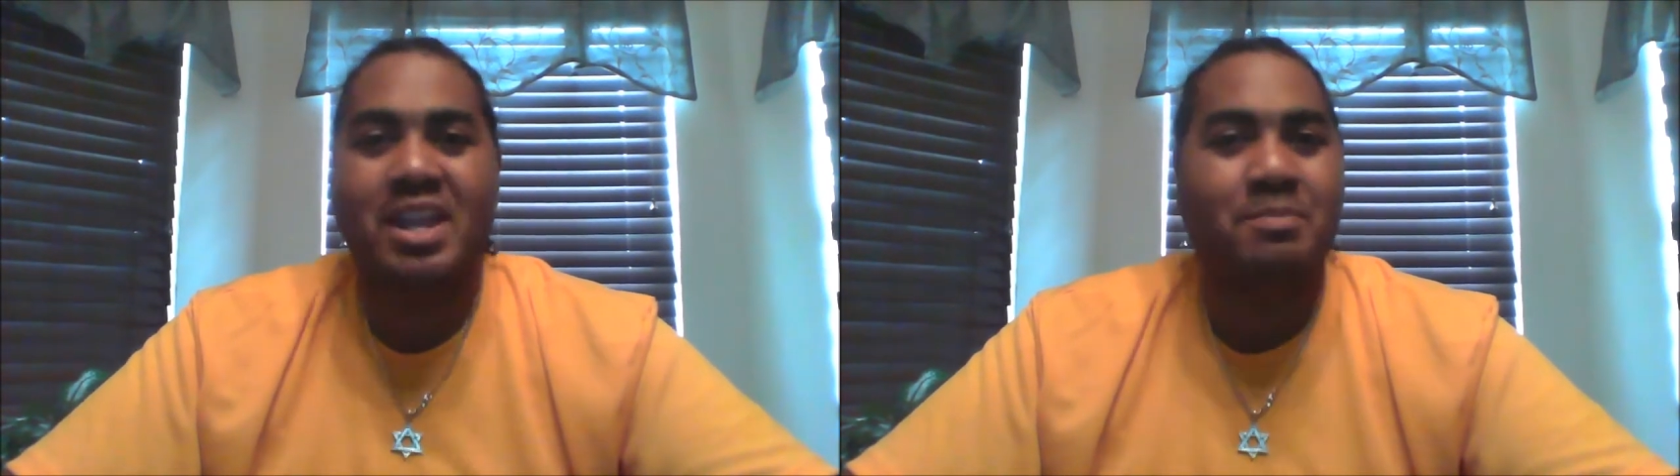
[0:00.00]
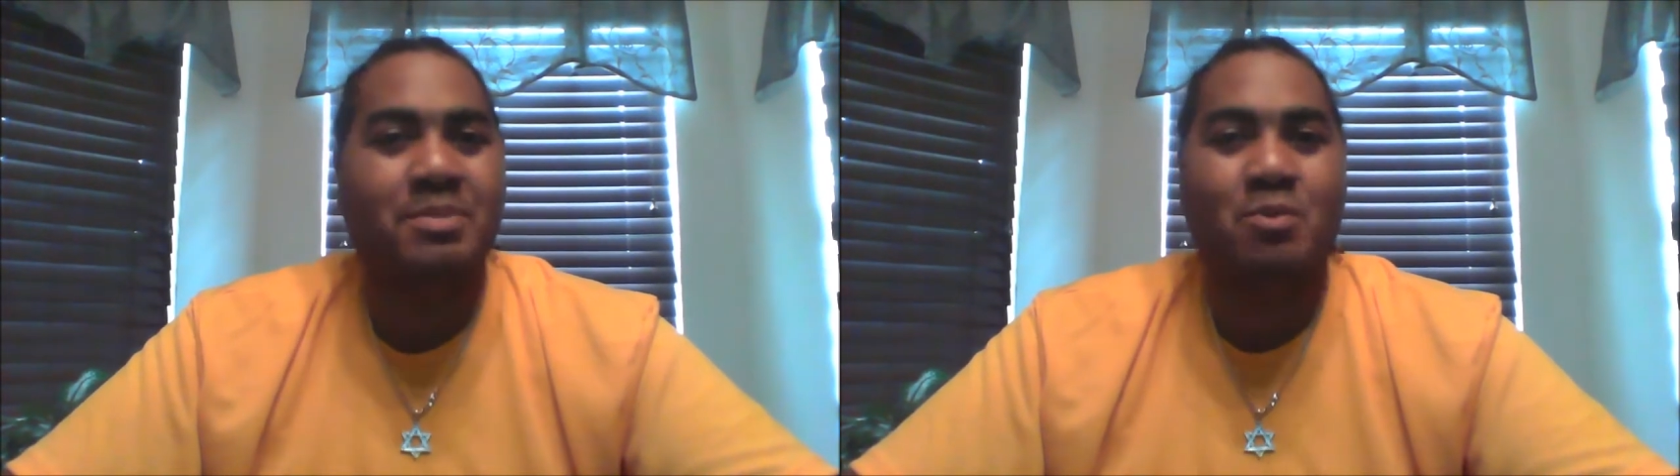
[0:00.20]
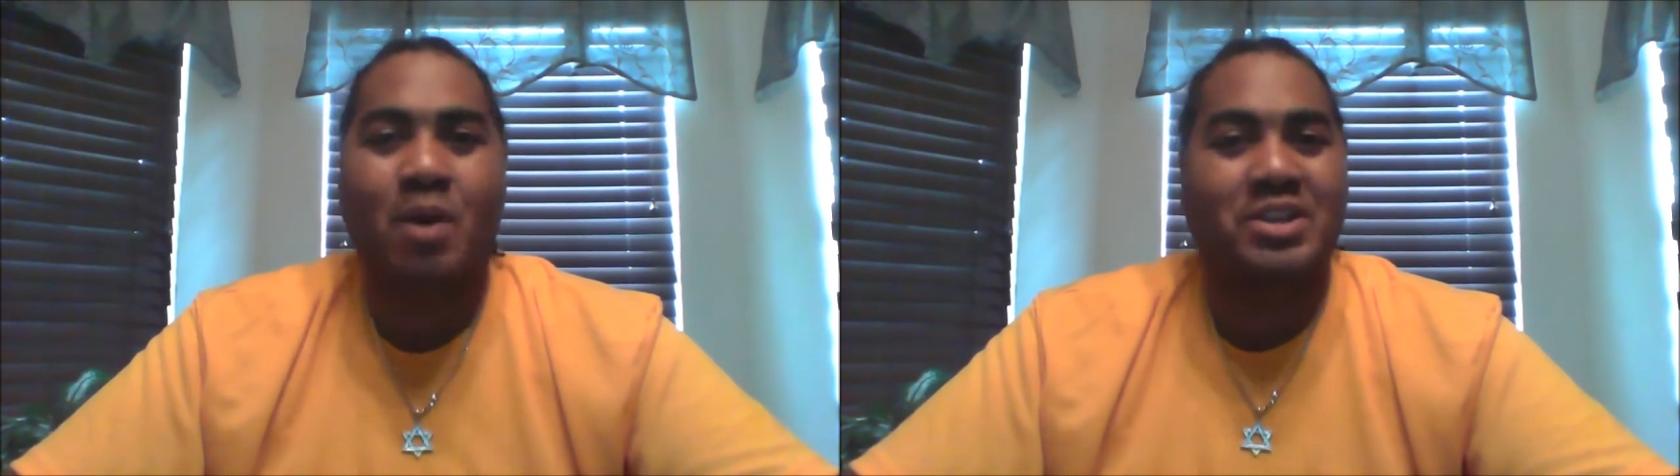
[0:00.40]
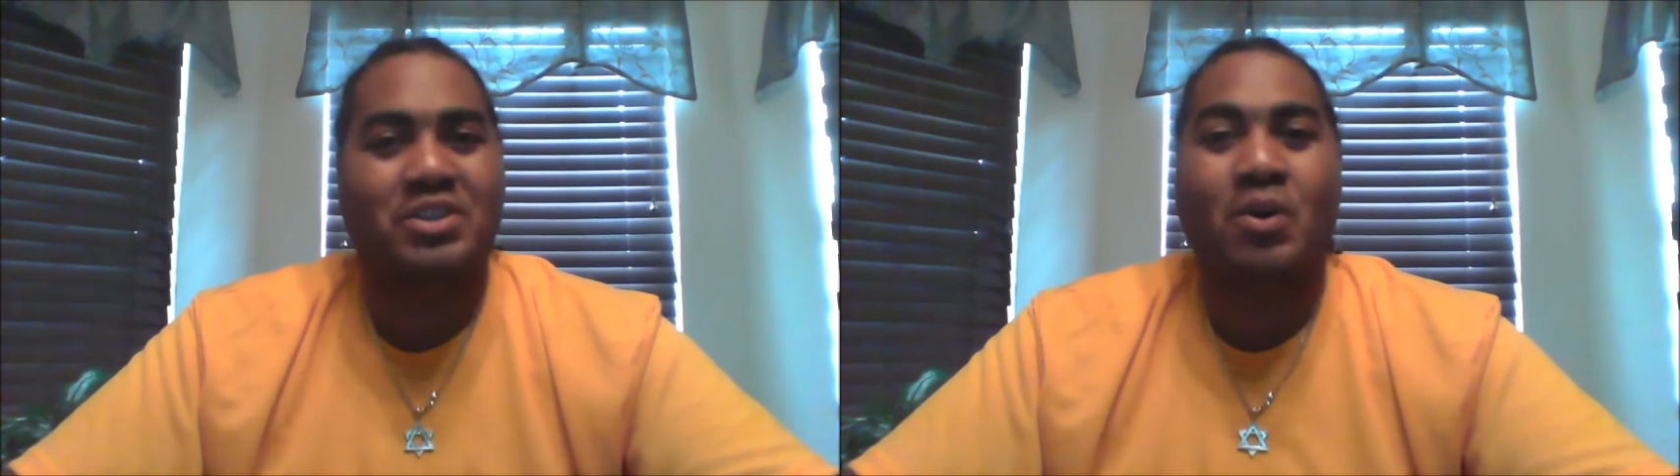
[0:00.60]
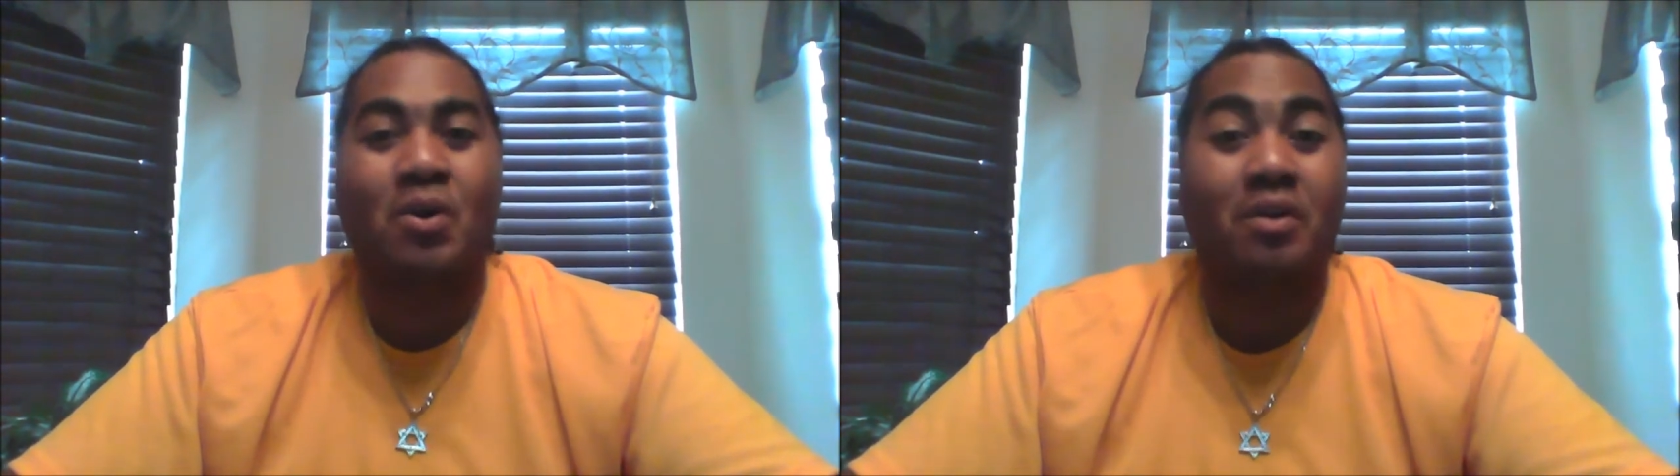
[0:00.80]
can't be
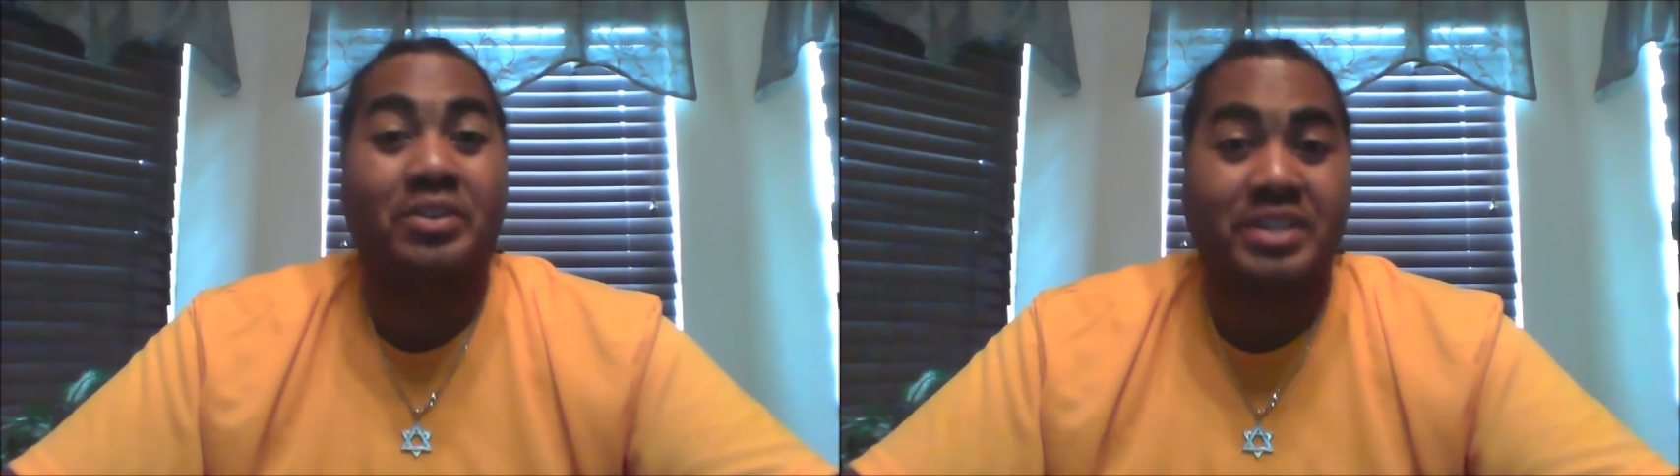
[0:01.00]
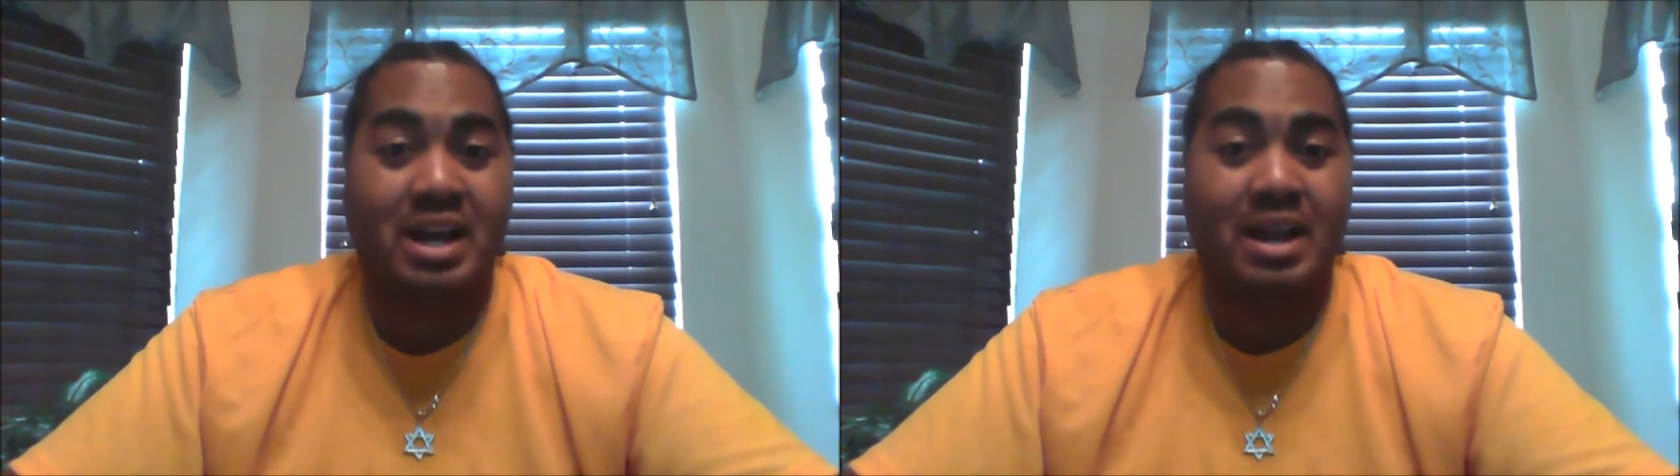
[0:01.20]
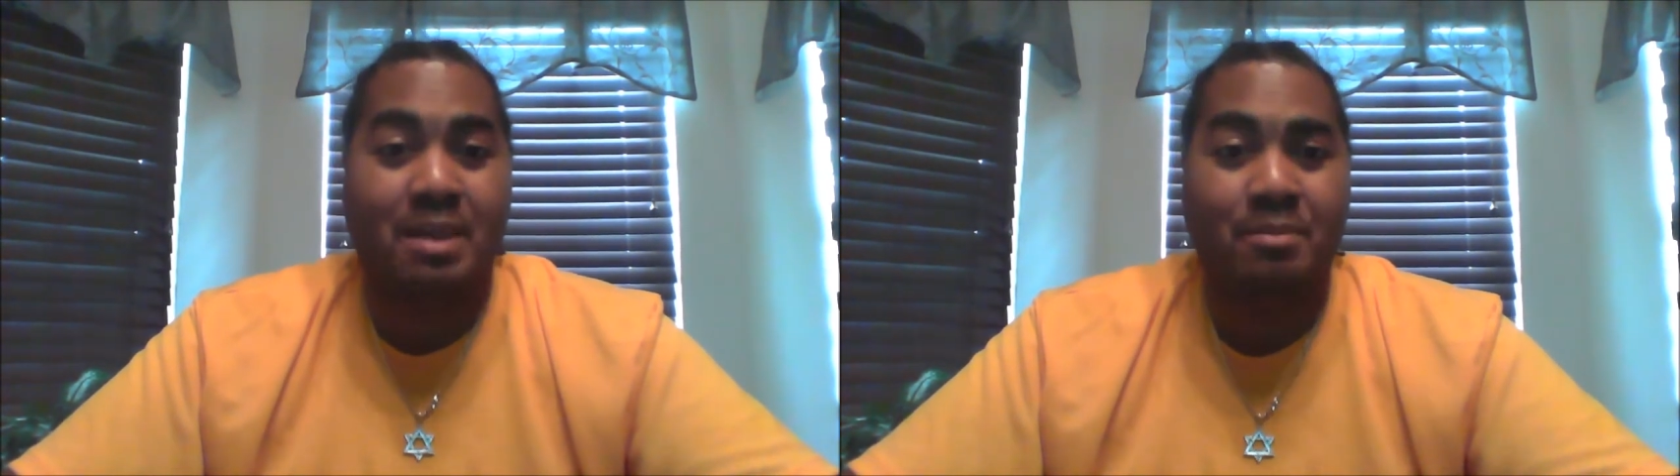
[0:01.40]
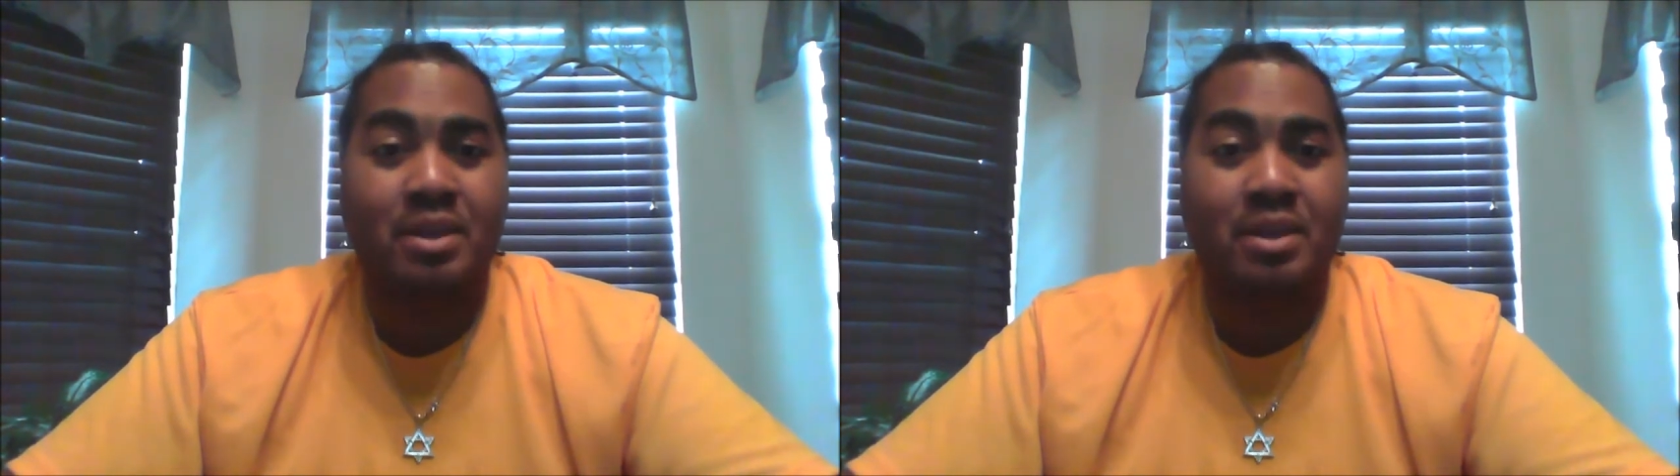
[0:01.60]
watching all the time.